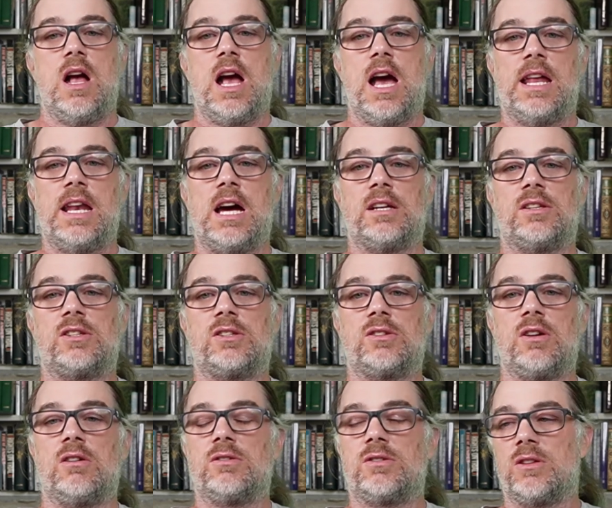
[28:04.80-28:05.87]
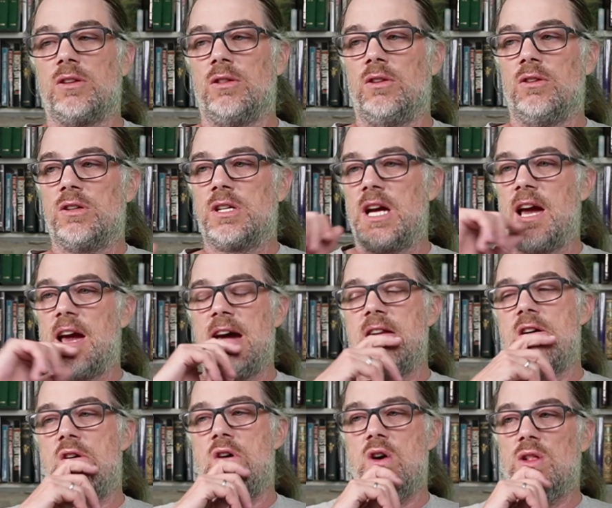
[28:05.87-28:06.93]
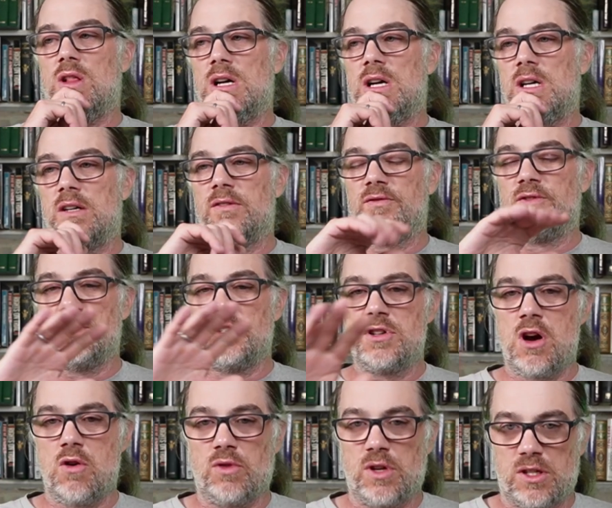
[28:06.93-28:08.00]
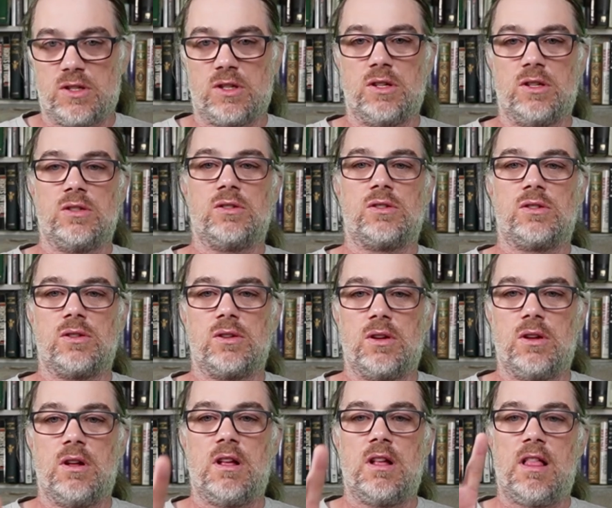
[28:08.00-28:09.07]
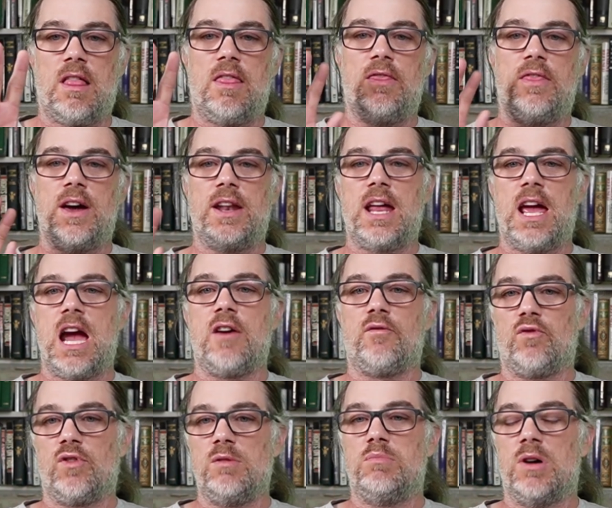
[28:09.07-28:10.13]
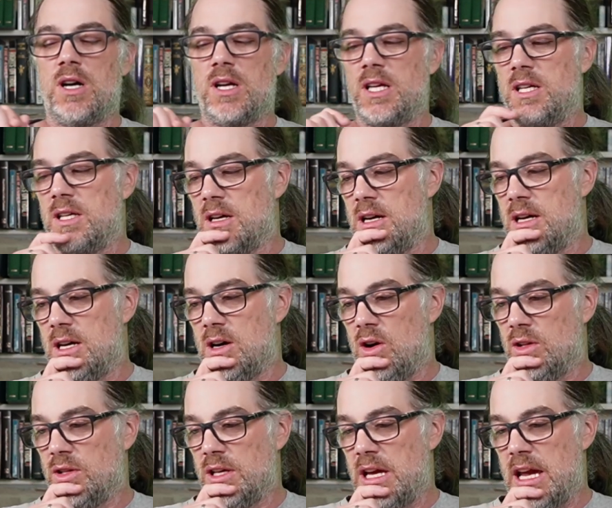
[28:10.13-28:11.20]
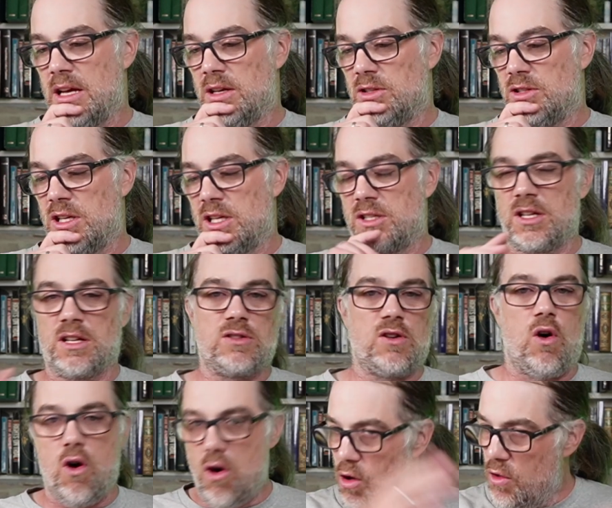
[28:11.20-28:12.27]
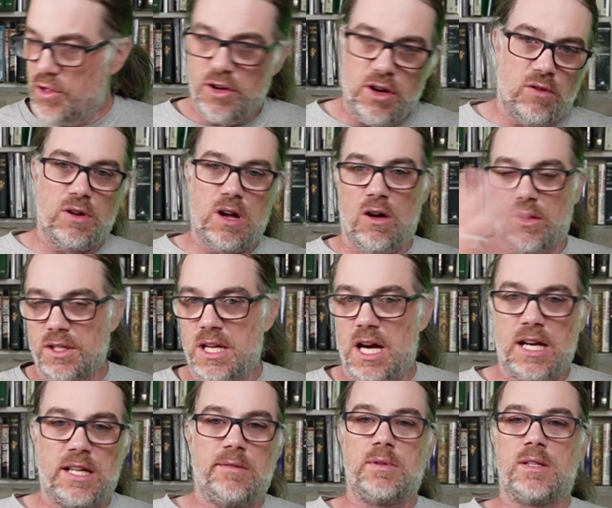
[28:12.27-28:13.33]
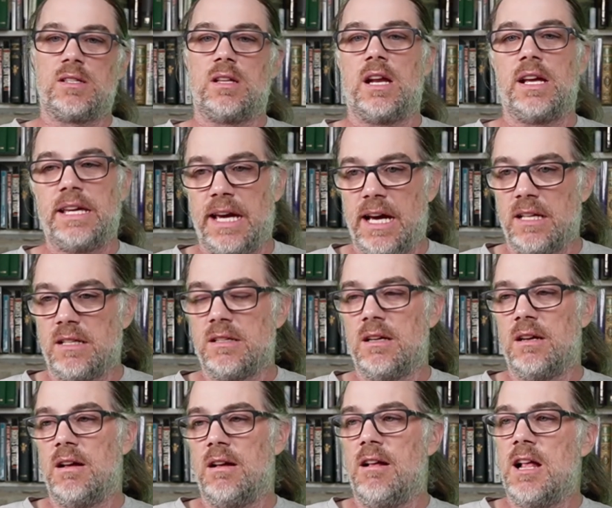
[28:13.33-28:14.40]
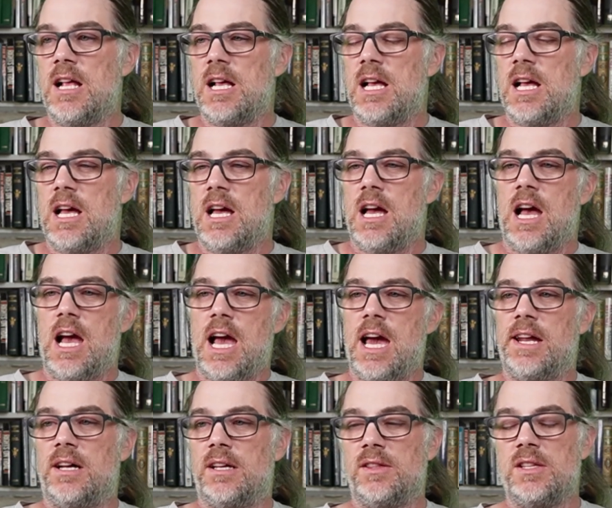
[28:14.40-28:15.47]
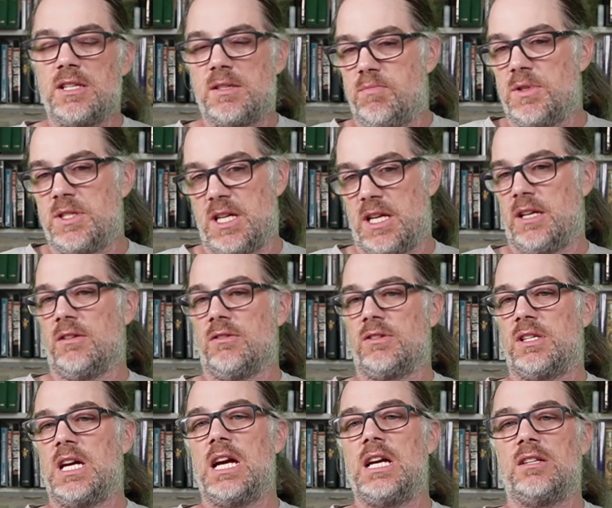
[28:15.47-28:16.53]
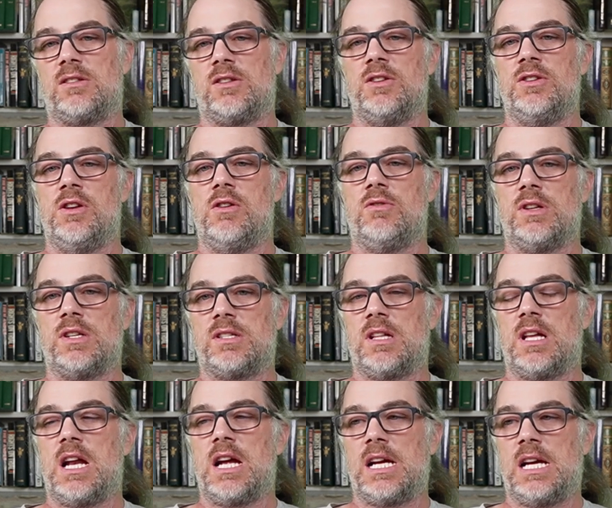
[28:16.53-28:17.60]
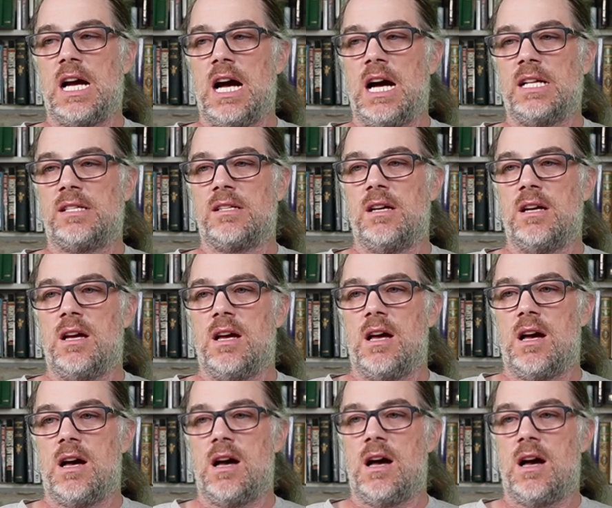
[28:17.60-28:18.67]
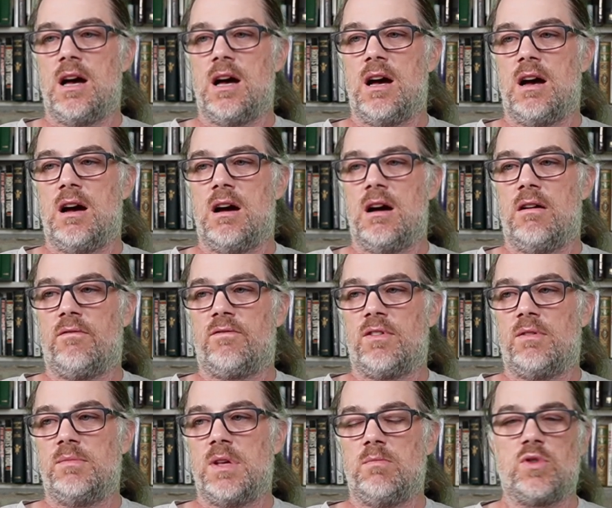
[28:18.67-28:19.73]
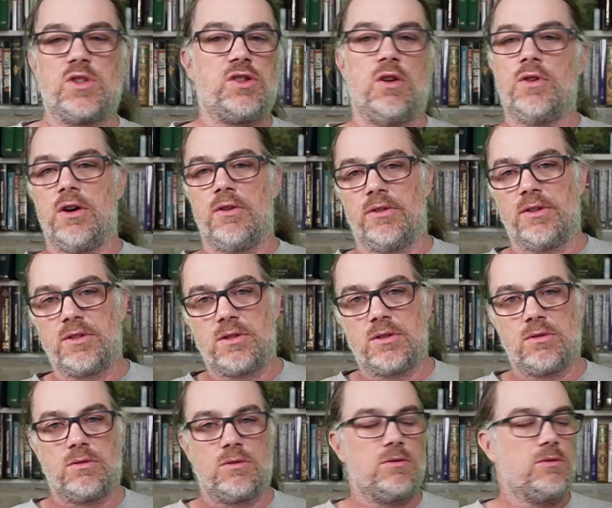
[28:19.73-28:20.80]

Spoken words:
And I start to look at all of the notices that everybody, all the ALJ sends, all the documents that I get. And on this particular case, the notice that I got from them was no notice.